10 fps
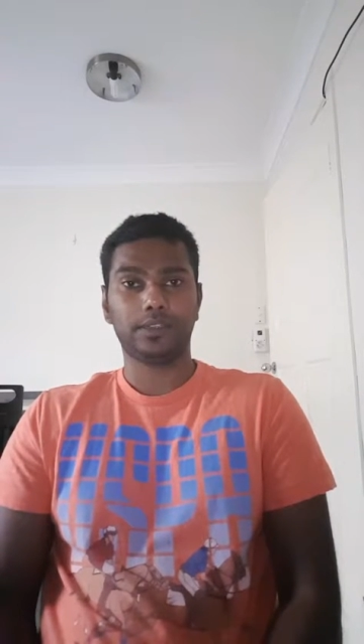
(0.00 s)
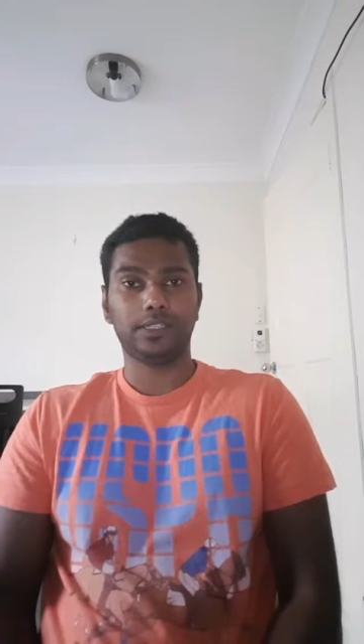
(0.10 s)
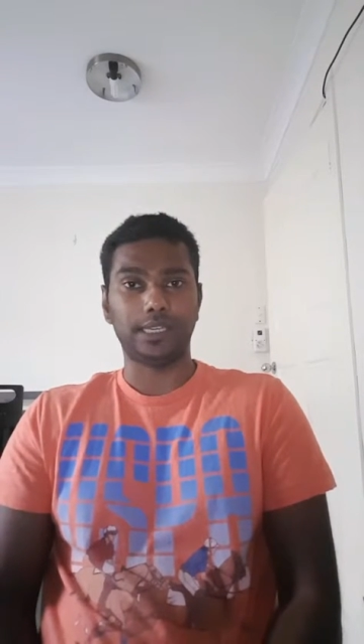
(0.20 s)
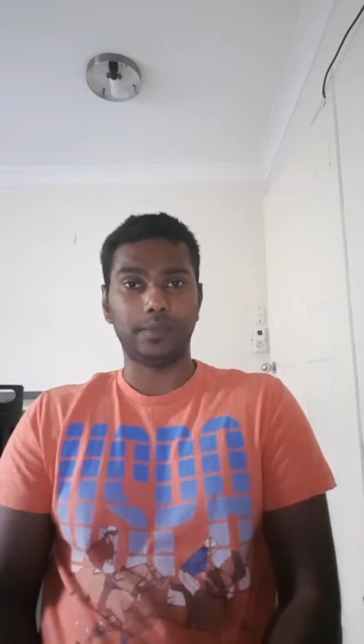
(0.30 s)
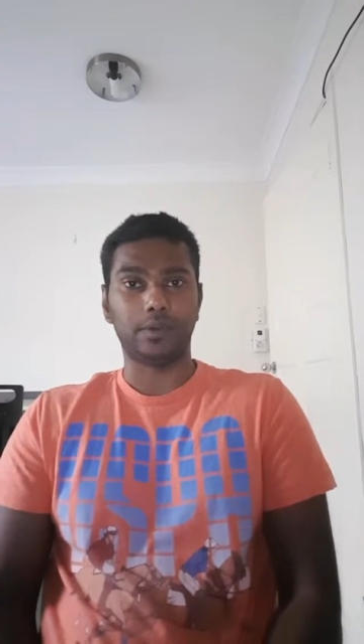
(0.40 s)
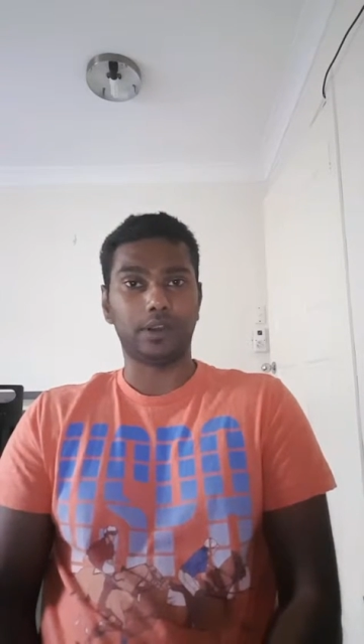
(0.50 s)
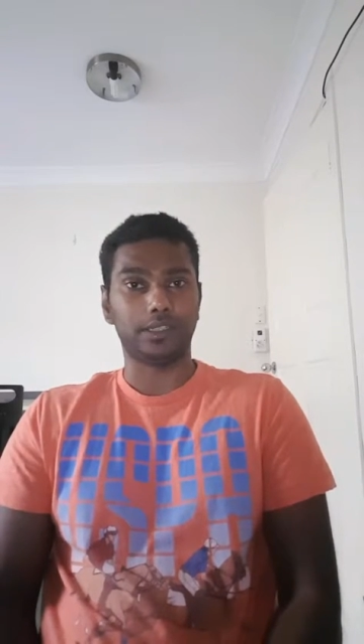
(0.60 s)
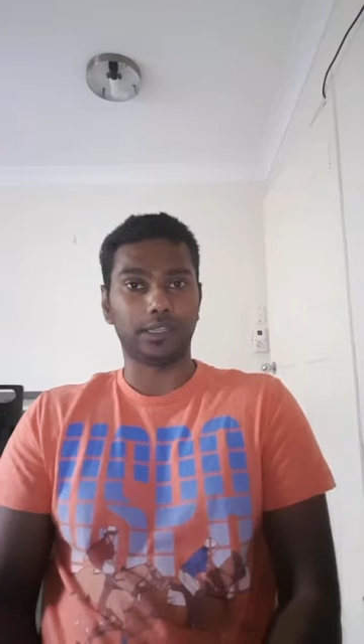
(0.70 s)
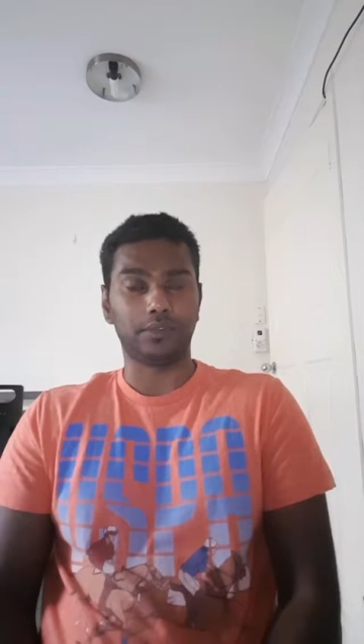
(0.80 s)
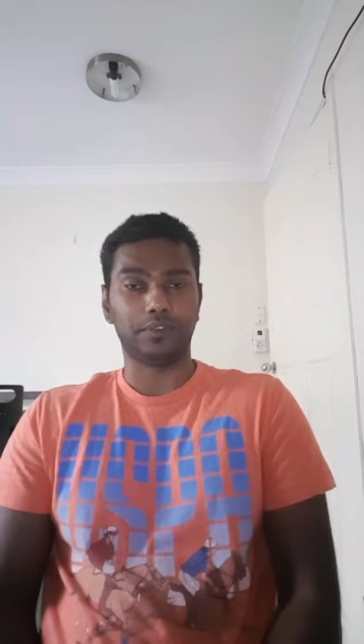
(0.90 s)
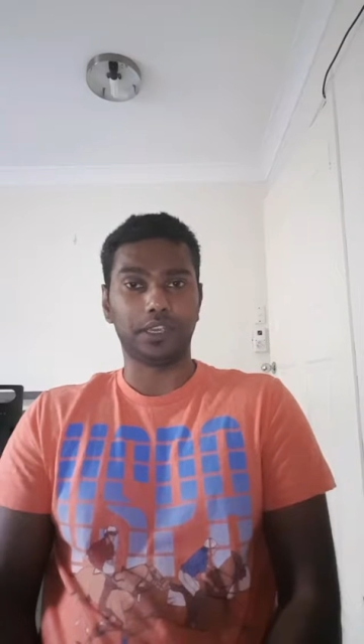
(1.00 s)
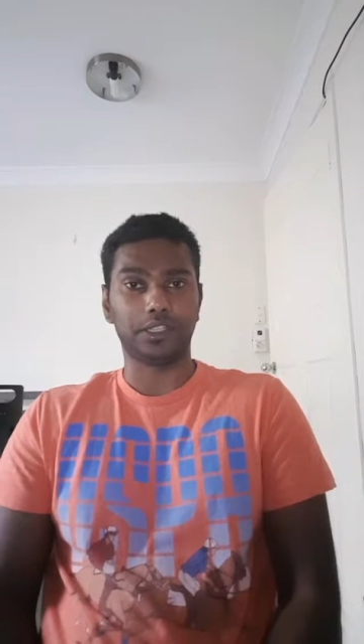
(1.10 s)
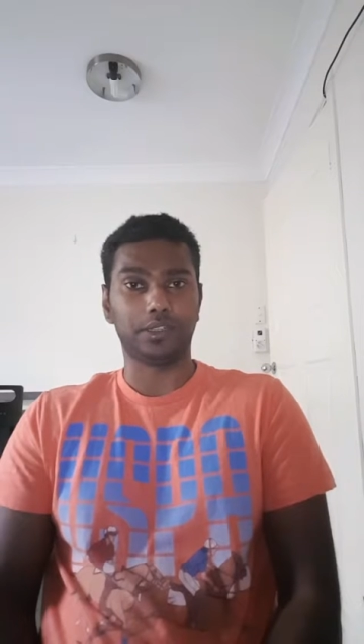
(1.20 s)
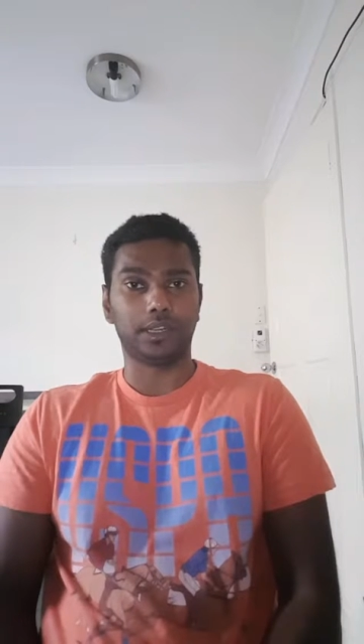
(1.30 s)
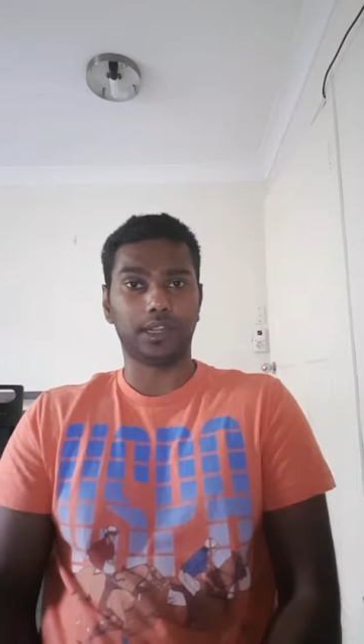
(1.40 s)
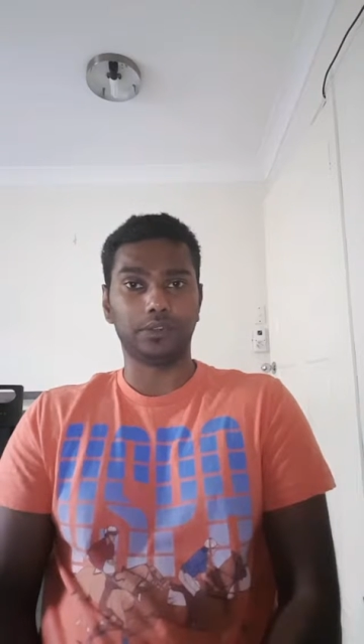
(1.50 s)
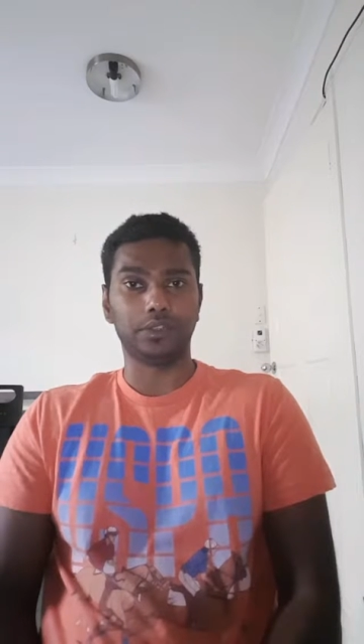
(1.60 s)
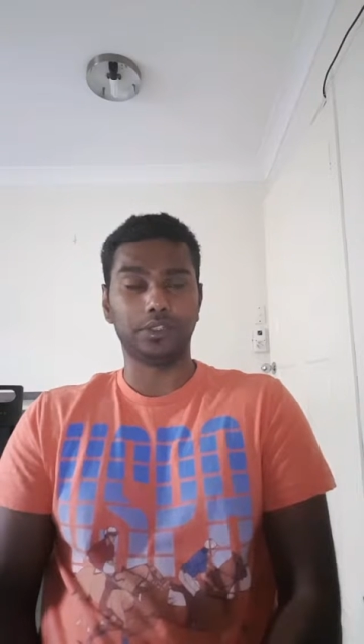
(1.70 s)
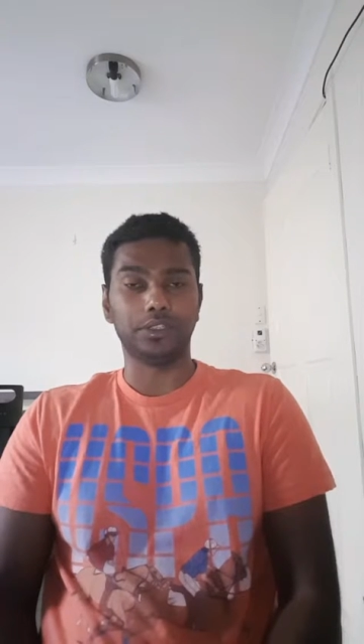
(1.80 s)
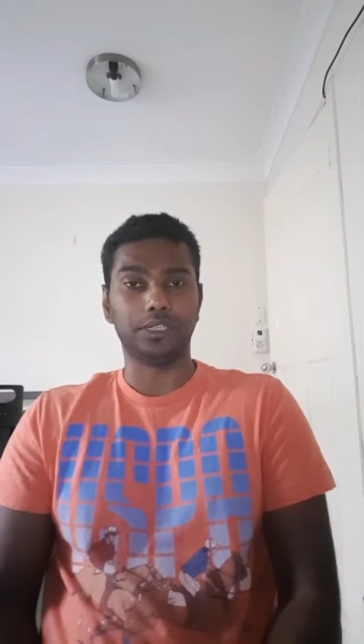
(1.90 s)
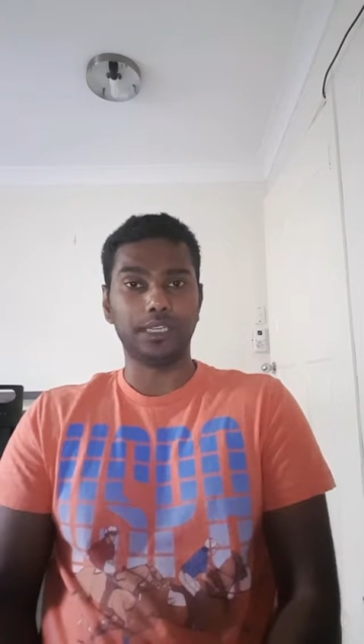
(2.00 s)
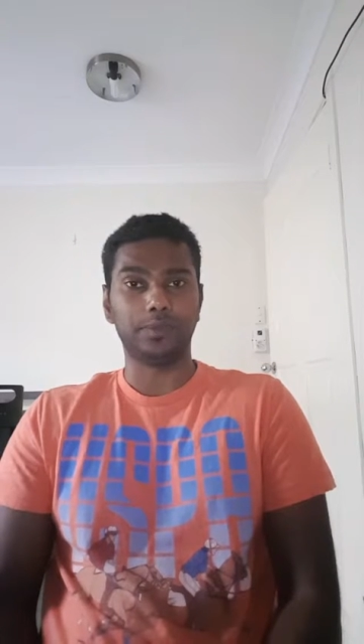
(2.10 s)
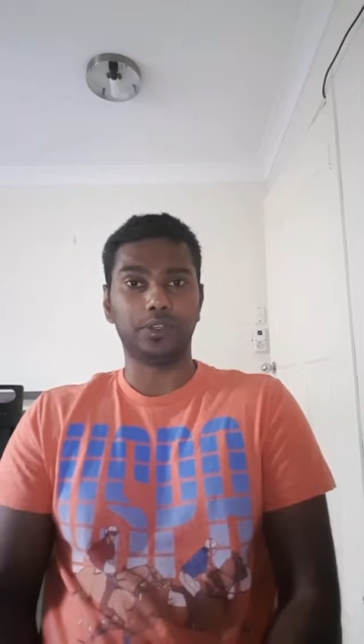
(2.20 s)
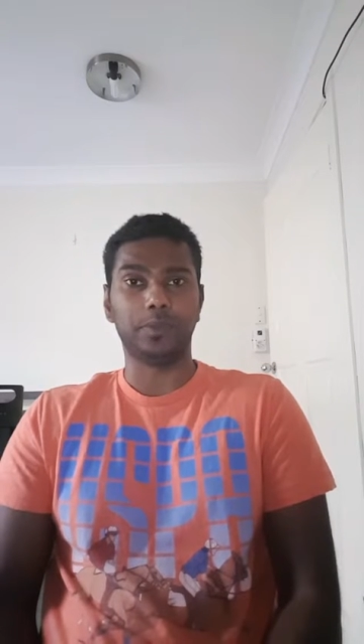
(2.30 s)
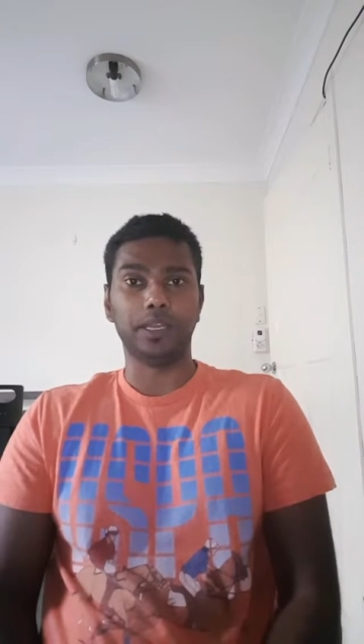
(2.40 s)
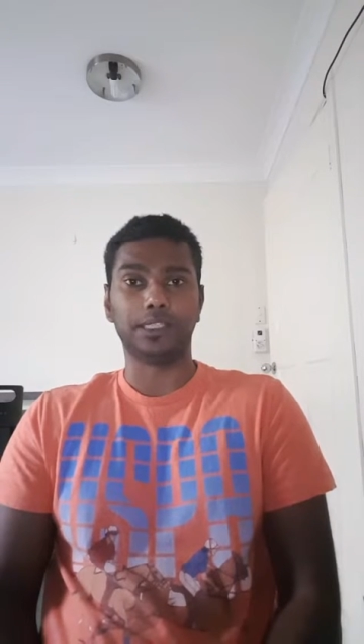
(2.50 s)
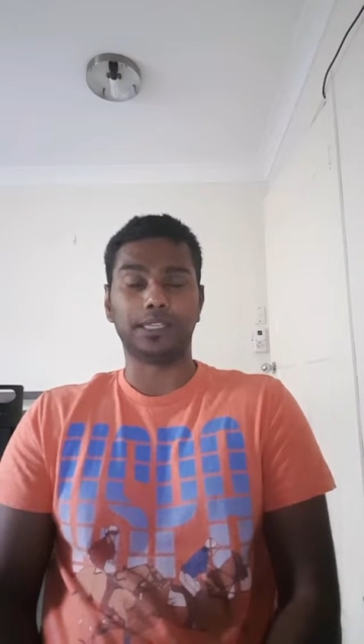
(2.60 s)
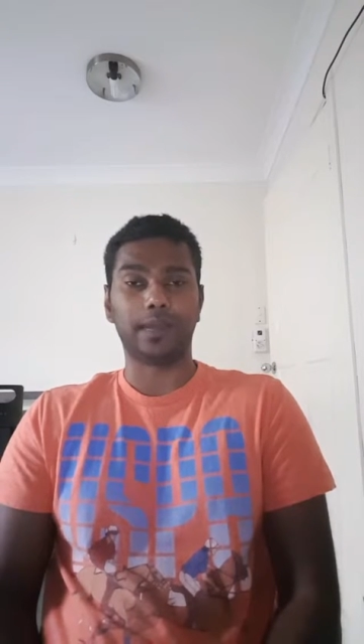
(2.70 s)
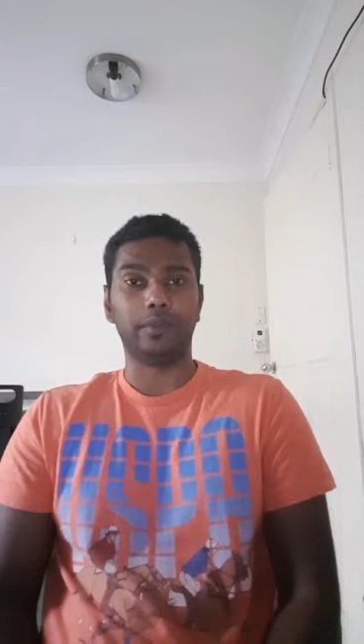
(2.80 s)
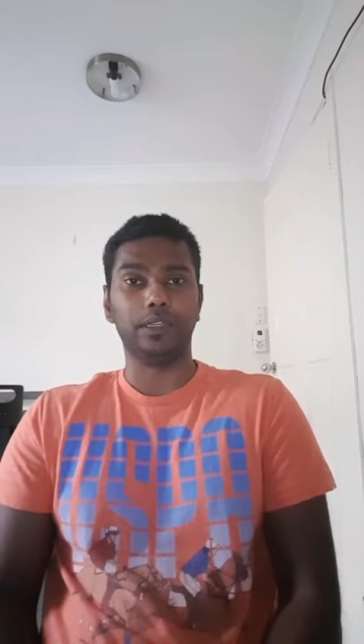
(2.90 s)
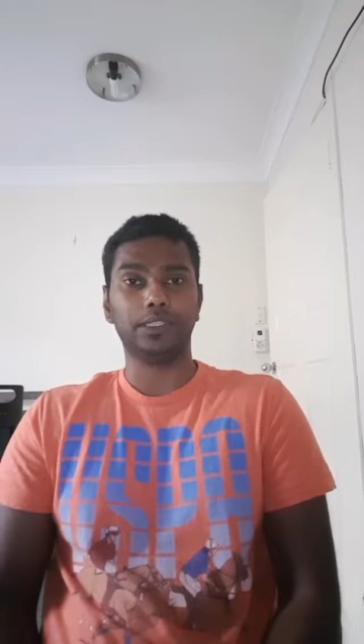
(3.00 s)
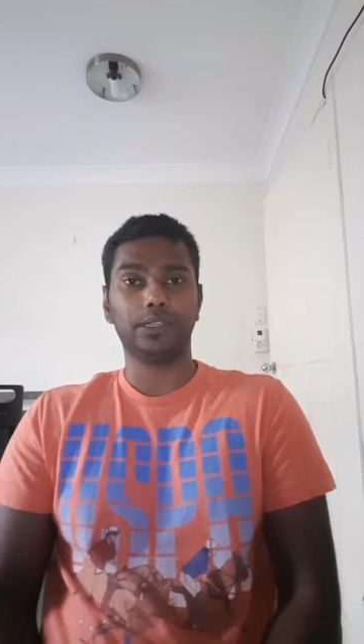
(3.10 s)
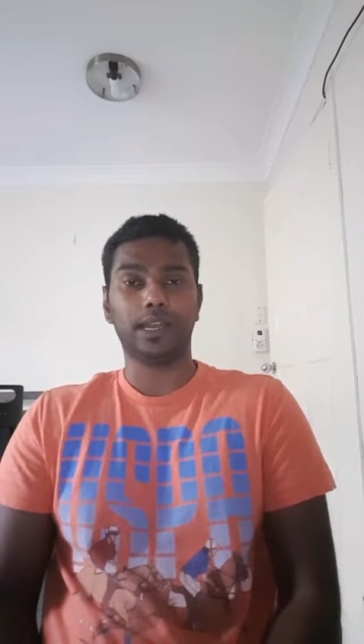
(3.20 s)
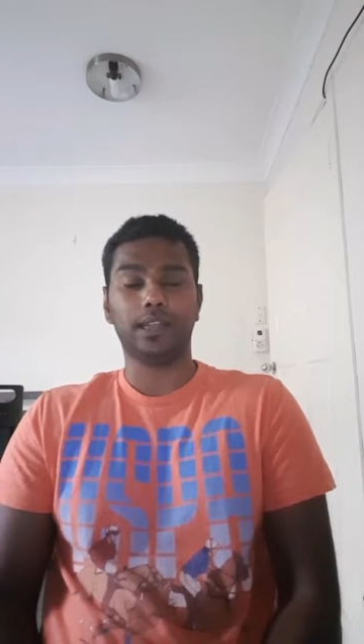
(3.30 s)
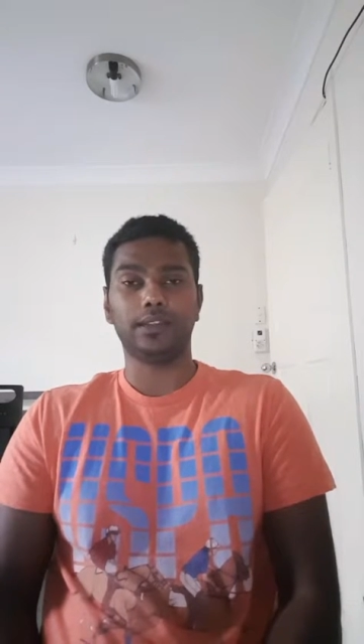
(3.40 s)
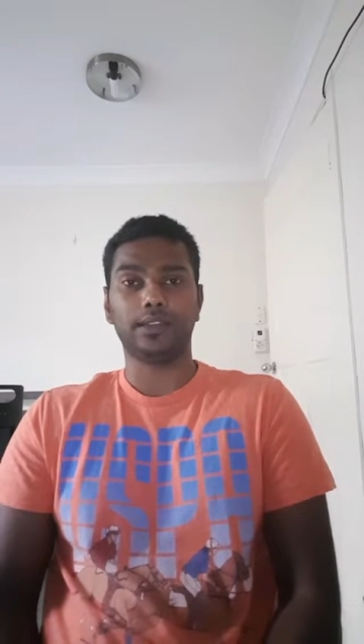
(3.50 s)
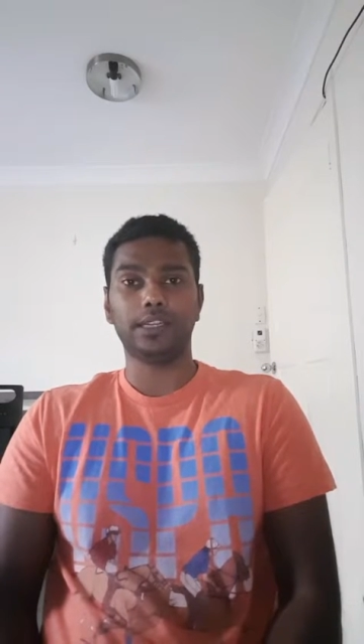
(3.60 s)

team or a certification and accreditation team should be established and